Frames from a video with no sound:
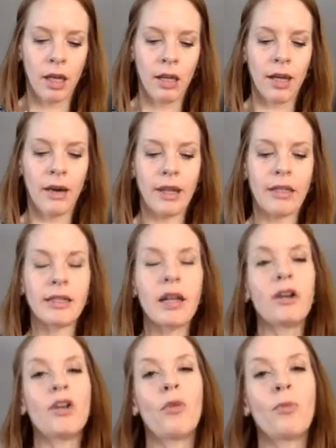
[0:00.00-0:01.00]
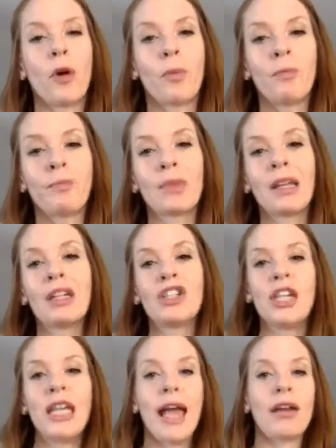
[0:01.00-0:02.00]
There it is. It's on Nom Nom.
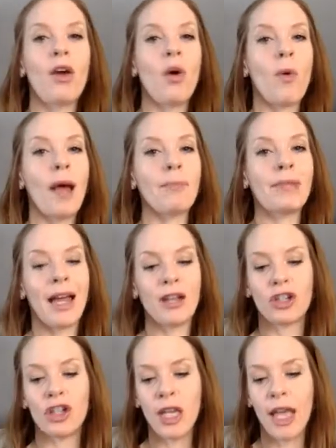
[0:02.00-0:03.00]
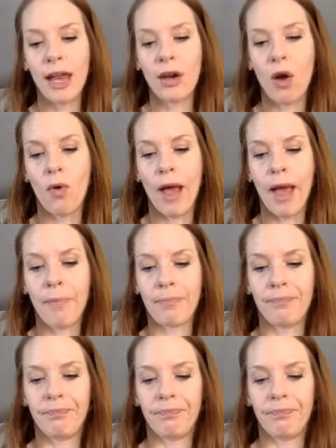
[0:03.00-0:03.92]
GNOM-GNOM.